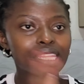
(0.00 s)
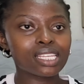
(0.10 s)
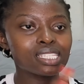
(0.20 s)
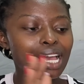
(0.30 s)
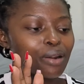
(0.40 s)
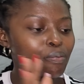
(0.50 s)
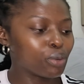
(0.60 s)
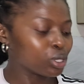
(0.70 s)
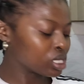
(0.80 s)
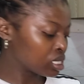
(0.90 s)
these are
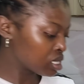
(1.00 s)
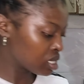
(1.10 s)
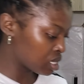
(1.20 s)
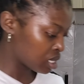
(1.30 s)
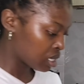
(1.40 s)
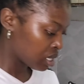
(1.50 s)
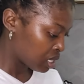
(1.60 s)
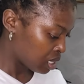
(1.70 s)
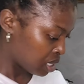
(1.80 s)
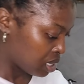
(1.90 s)

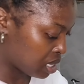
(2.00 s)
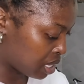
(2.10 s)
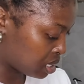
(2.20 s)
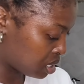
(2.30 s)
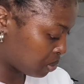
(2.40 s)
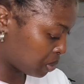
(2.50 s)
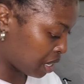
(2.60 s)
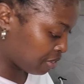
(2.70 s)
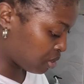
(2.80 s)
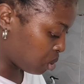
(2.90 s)
bones that we
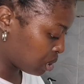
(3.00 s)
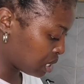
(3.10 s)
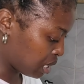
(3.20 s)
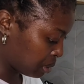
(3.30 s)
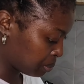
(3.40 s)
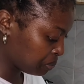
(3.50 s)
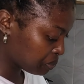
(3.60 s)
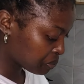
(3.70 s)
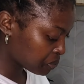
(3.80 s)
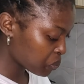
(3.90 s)
have gotten
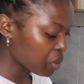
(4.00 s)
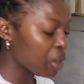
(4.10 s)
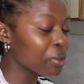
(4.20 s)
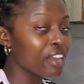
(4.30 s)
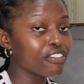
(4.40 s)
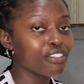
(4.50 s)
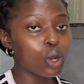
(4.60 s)
we have